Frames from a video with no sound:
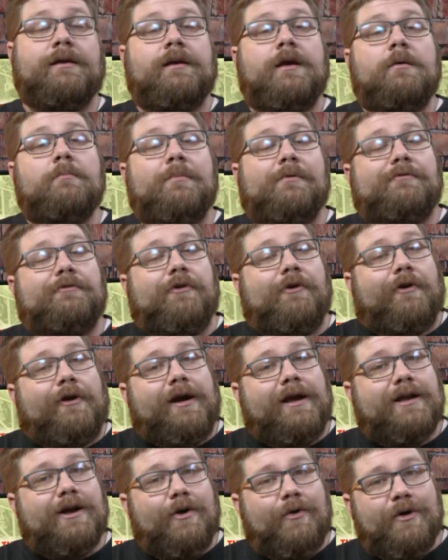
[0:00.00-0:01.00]
Before
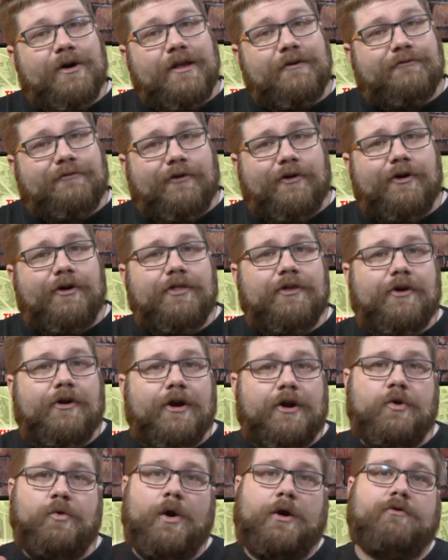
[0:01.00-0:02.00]
I go any further,
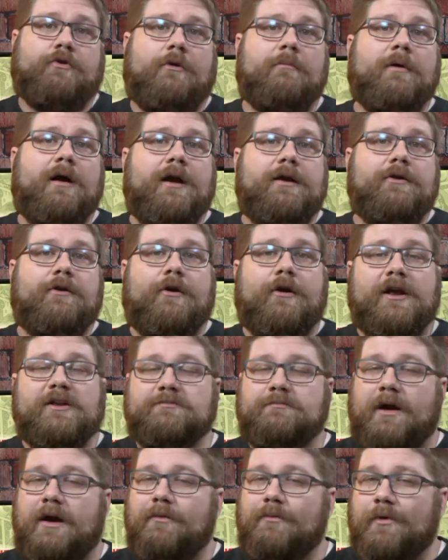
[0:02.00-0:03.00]
a quick reminder.
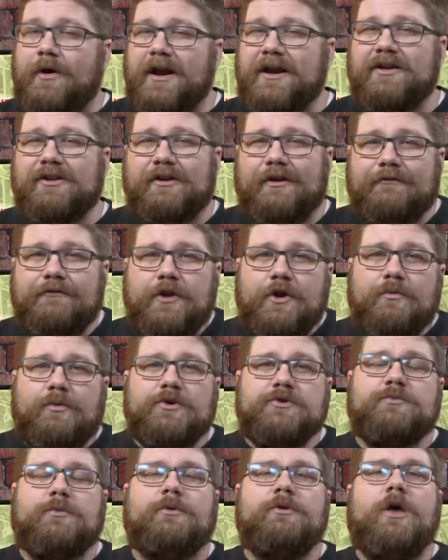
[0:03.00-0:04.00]
As my regular
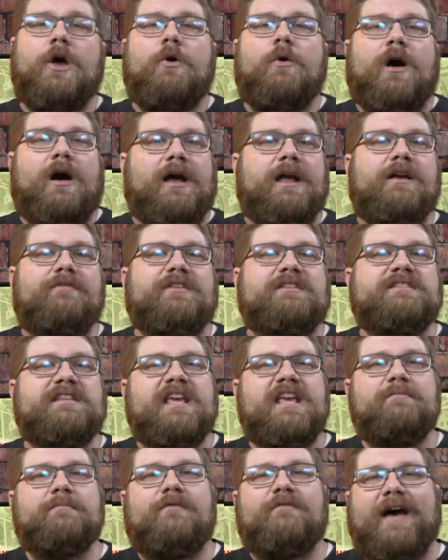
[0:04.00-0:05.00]
viewers will know, I have a
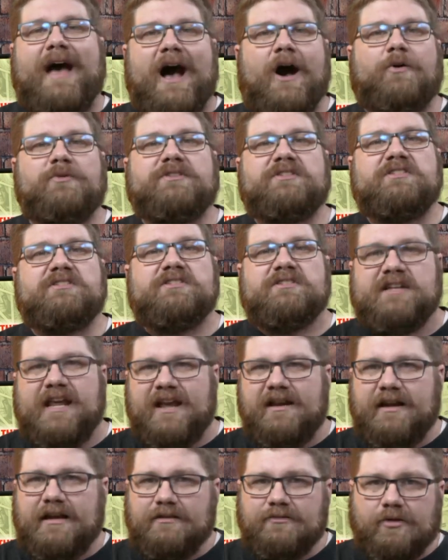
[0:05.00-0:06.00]
team of
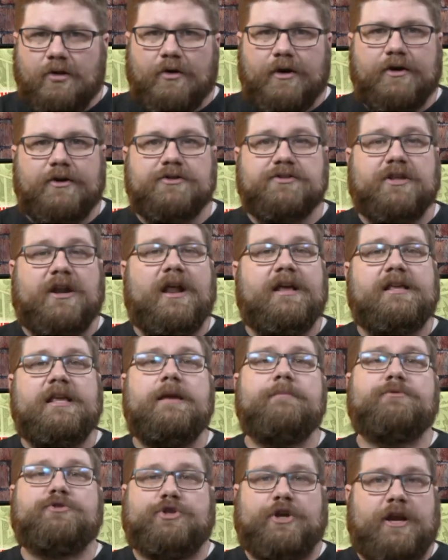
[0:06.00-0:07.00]
outstanding lawyers that I
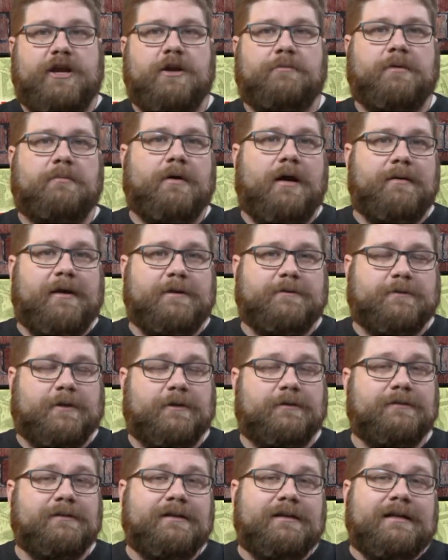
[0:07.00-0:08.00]
keep chained up in my
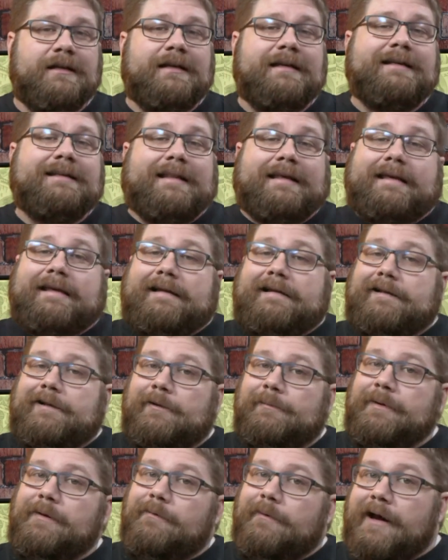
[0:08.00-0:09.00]
basement. They get a
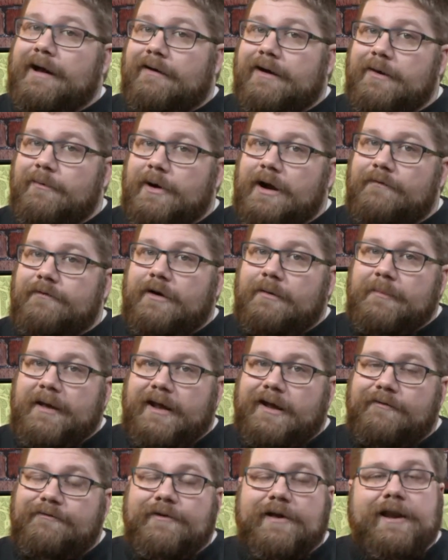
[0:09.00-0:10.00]
little bit rowdy whenever I
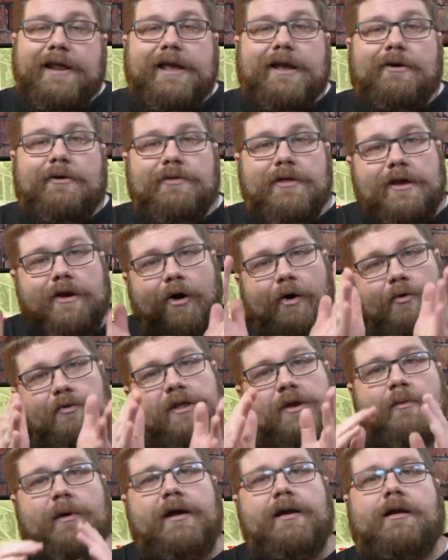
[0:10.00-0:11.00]
make a video, and the
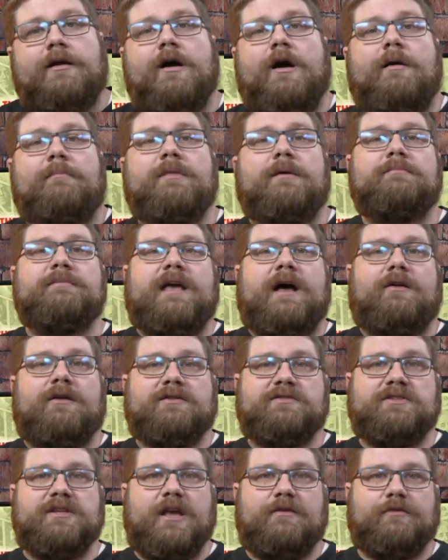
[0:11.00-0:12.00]
only way to calm them down
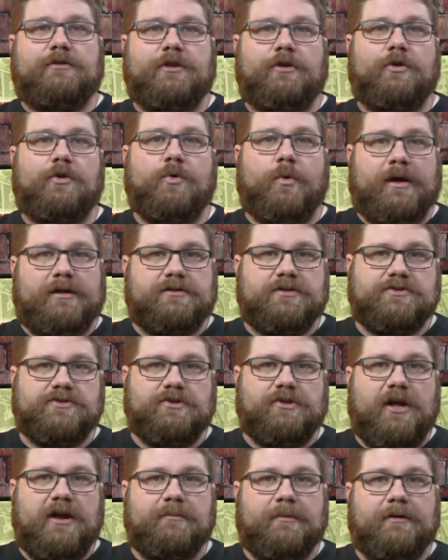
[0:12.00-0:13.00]
is to give a little quick
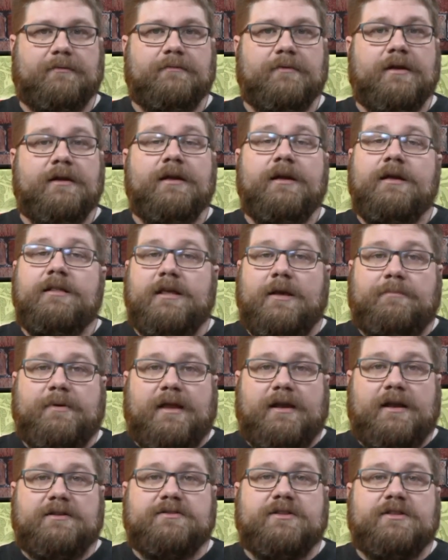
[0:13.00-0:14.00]
disclaimer. The
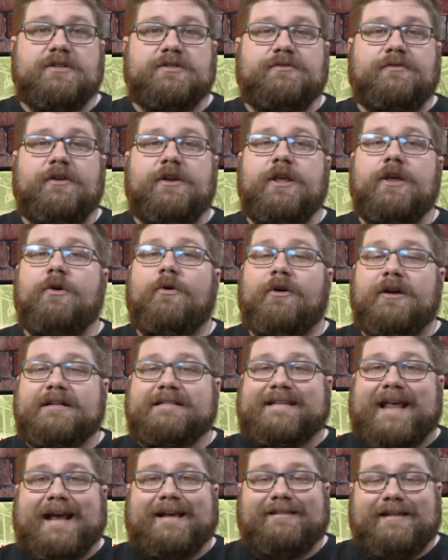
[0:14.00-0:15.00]
opinions in this video are
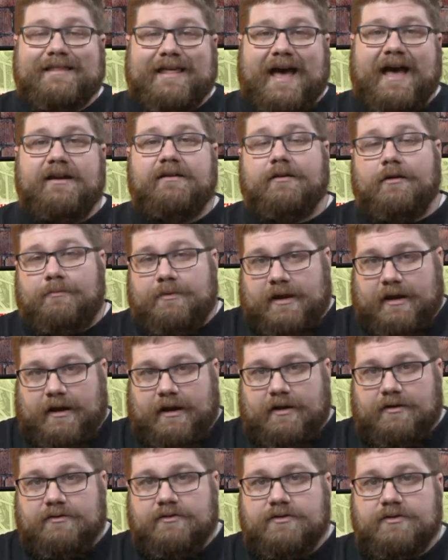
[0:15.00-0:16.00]
exactly that,
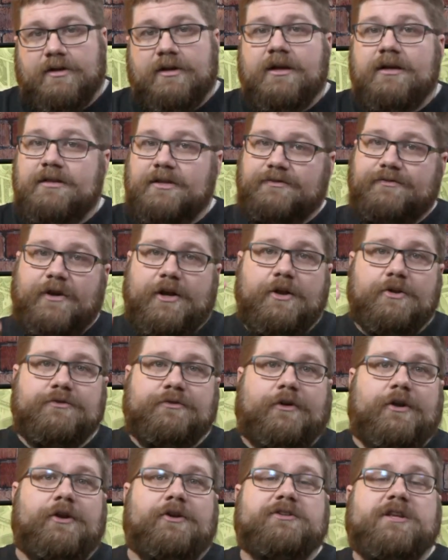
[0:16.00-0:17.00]
opinions. This video is
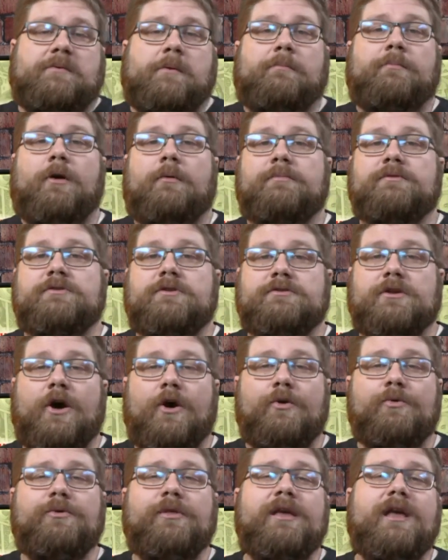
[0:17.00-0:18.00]
for entertainment purposes
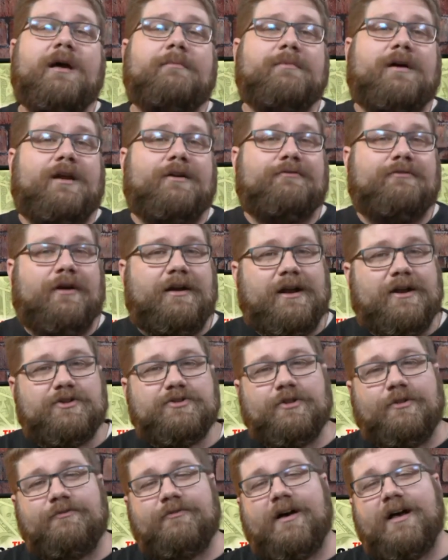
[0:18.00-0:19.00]
only. I'm not a
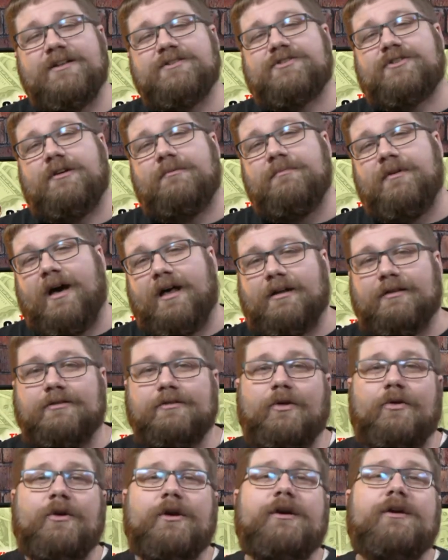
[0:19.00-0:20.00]
financial advisor. I'm not a
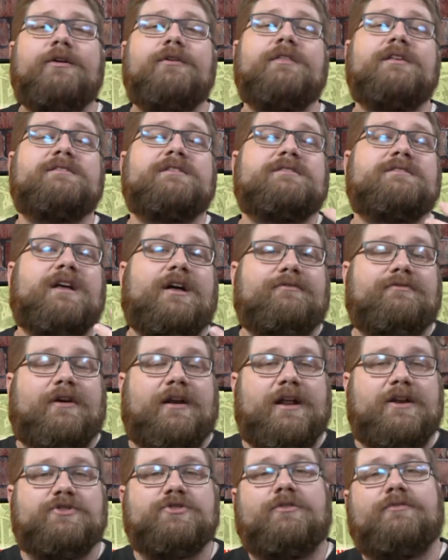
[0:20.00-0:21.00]
lawyer. This is not
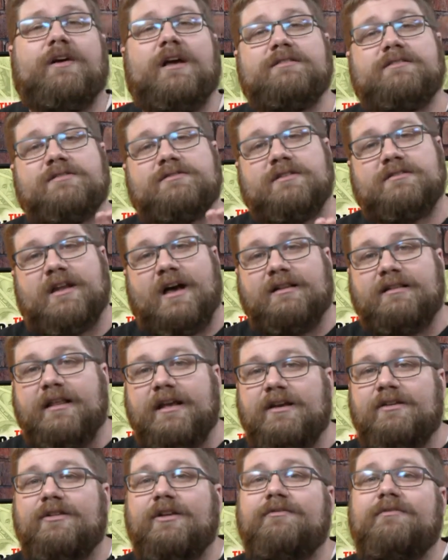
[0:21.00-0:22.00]
financial advice. This is not
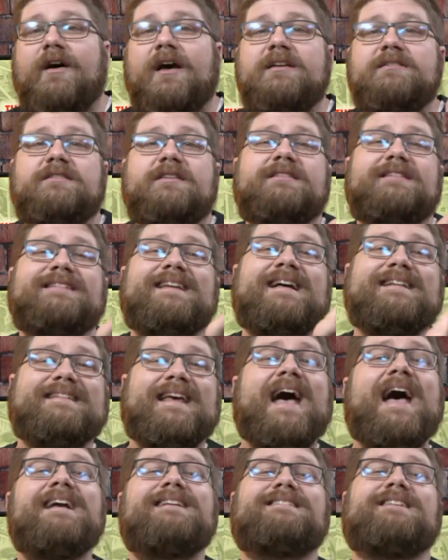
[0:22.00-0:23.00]
legal advice. This is not
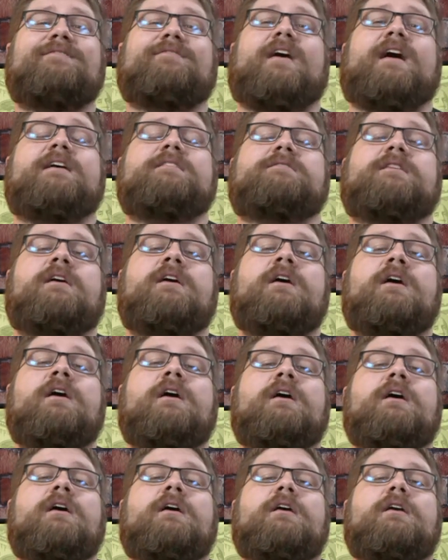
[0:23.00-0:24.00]
tax advice.
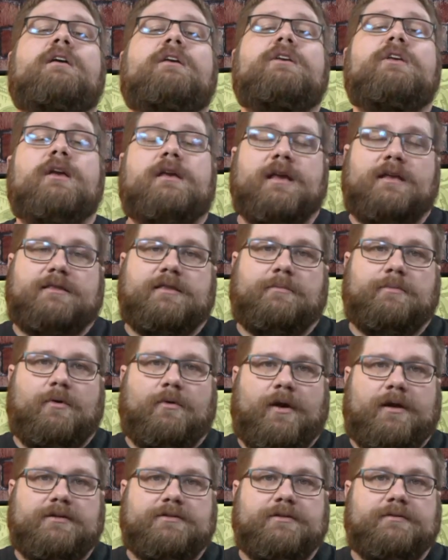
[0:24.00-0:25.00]
You get the
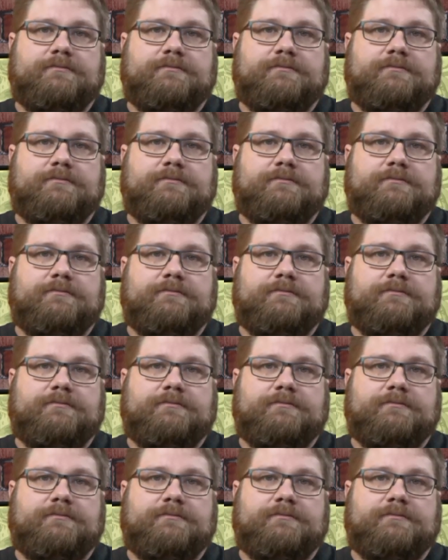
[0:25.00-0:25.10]
point.